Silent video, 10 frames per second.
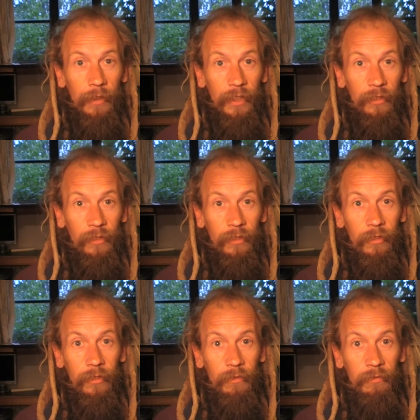
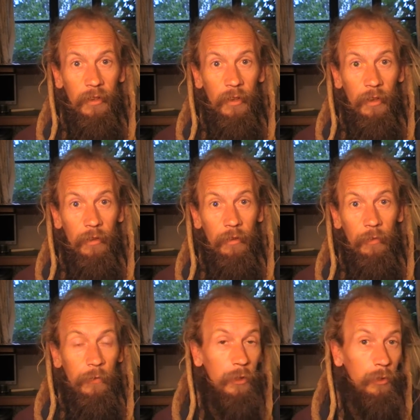this a
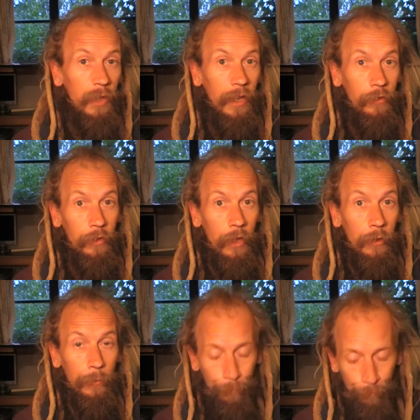few days ago,